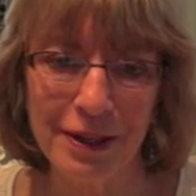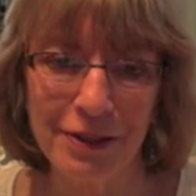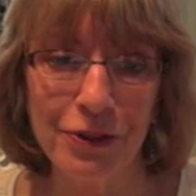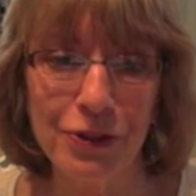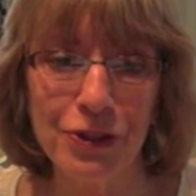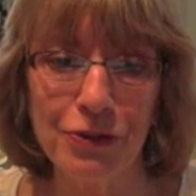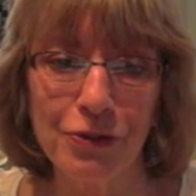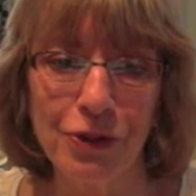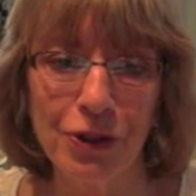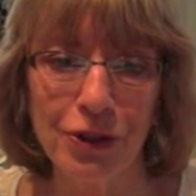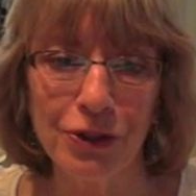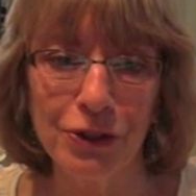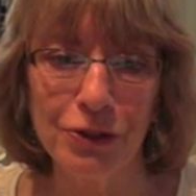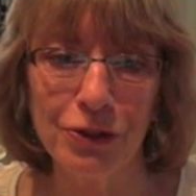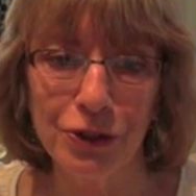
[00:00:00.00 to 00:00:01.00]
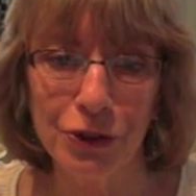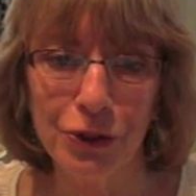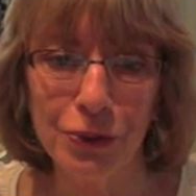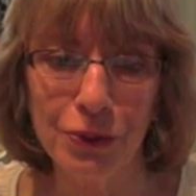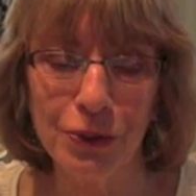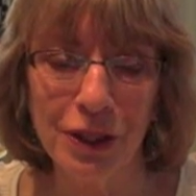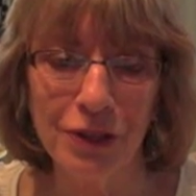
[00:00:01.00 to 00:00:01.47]
First of all, Unit
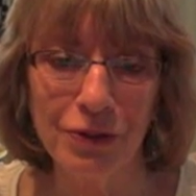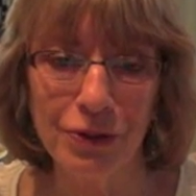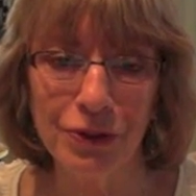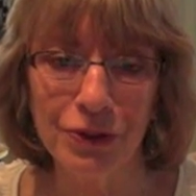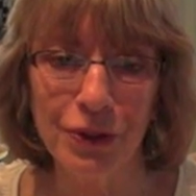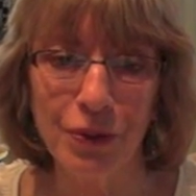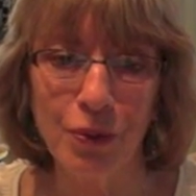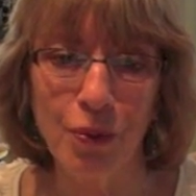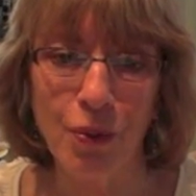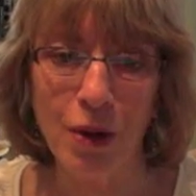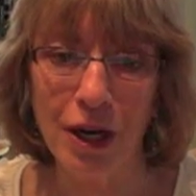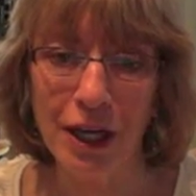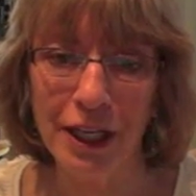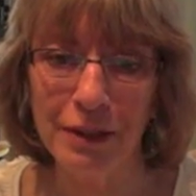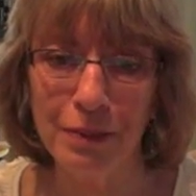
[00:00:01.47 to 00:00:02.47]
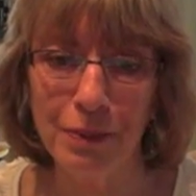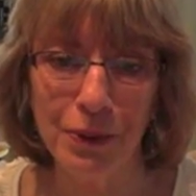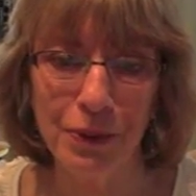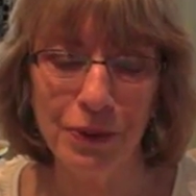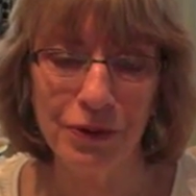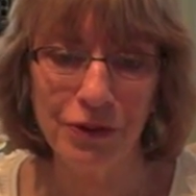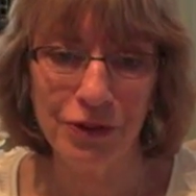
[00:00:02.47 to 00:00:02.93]
2 covers a wide
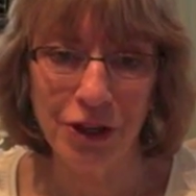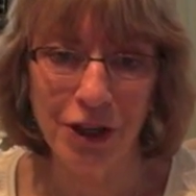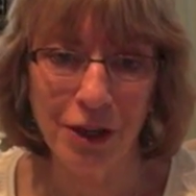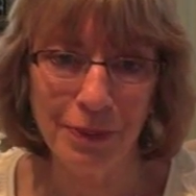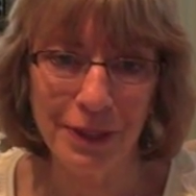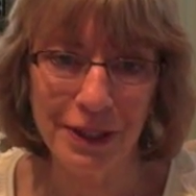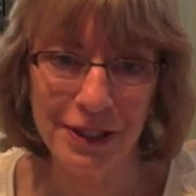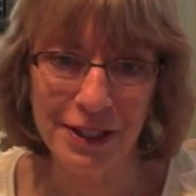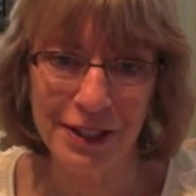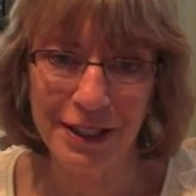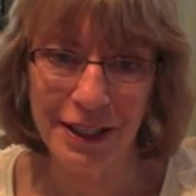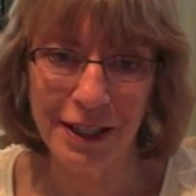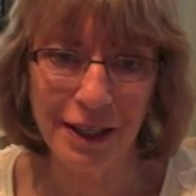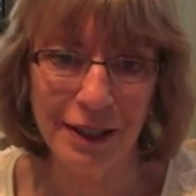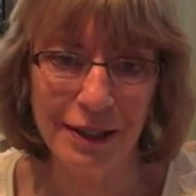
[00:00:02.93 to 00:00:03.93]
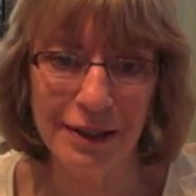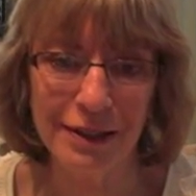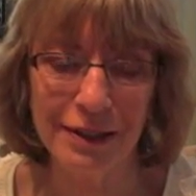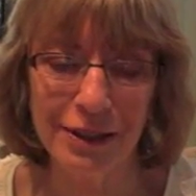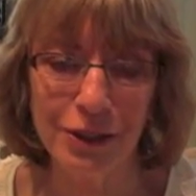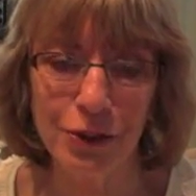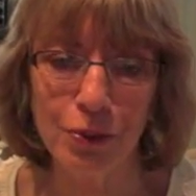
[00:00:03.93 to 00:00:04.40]
berth of topics, and
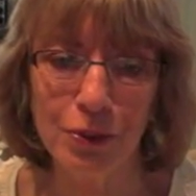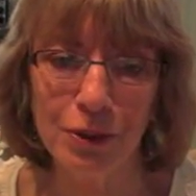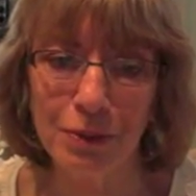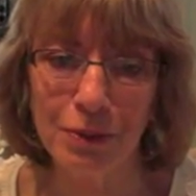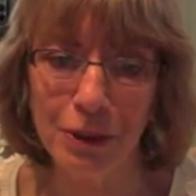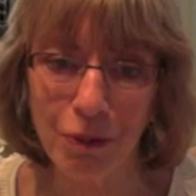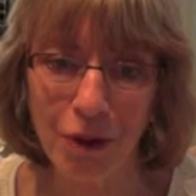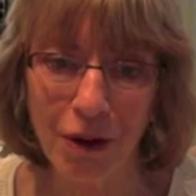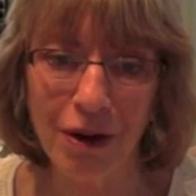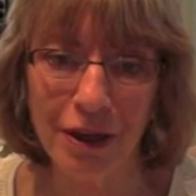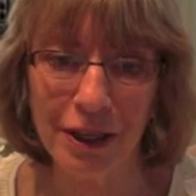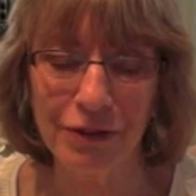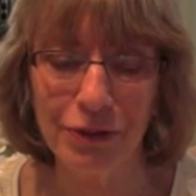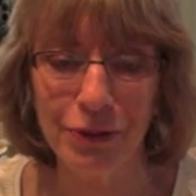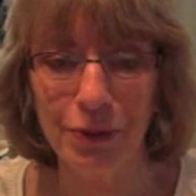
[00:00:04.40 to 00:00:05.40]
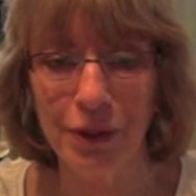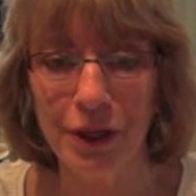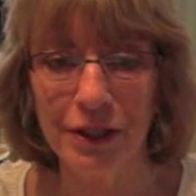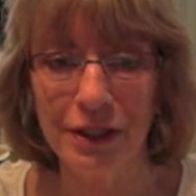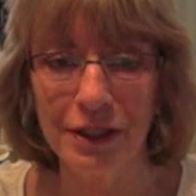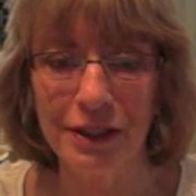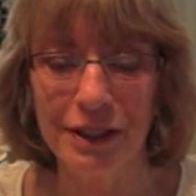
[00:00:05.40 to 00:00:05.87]
you wouldn't be wrong if you
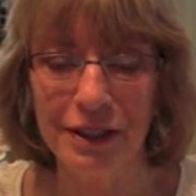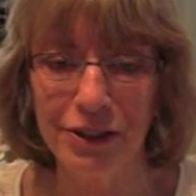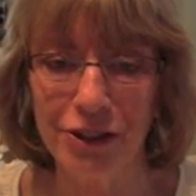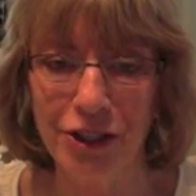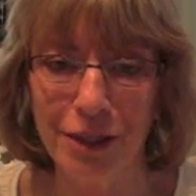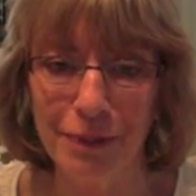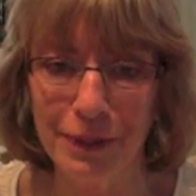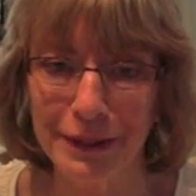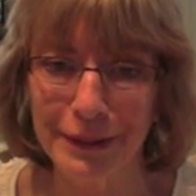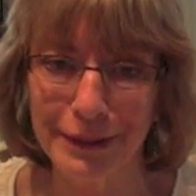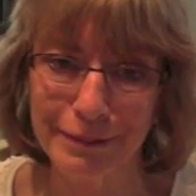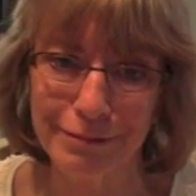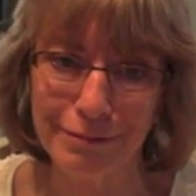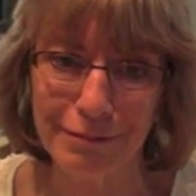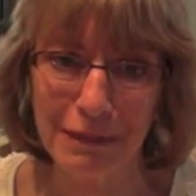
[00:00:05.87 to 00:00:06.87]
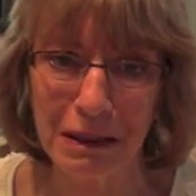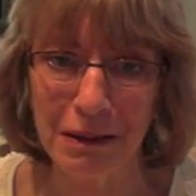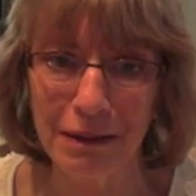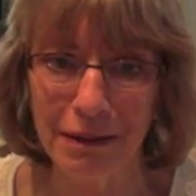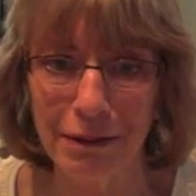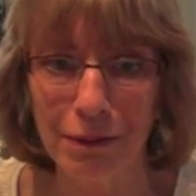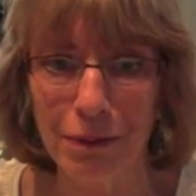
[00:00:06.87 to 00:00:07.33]
thought that these topics
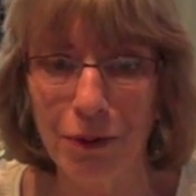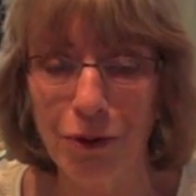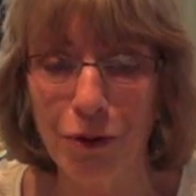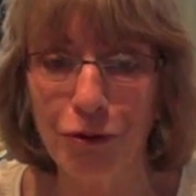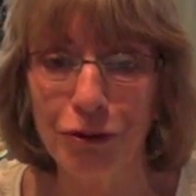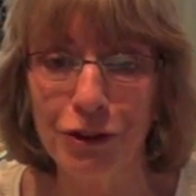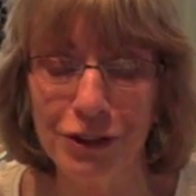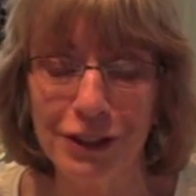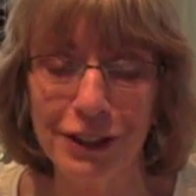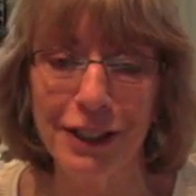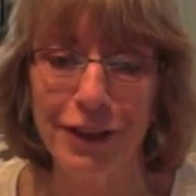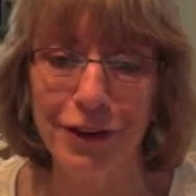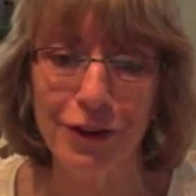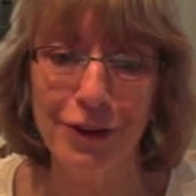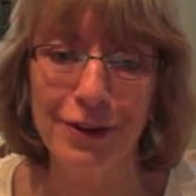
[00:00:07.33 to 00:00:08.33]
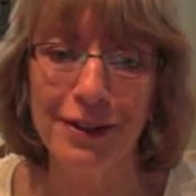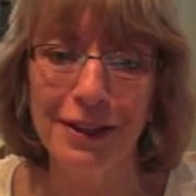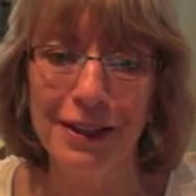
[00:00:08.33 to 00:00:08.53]
kind of don't all fit together,